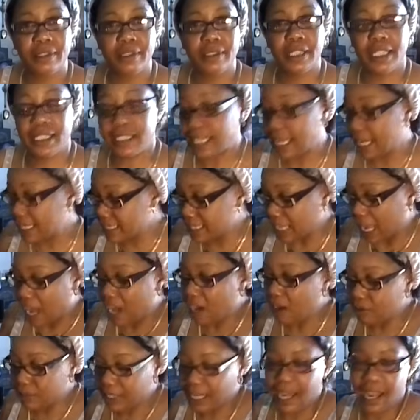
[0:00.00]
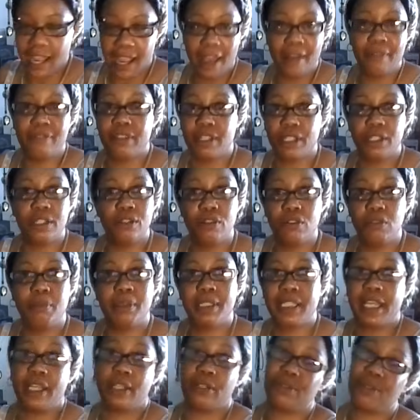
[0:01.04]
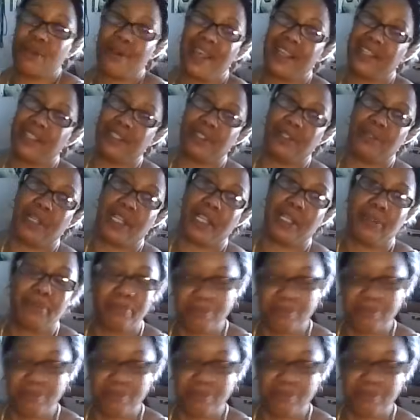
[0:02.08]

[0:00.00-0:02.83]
That's all they have to do, but they don't know how to do that.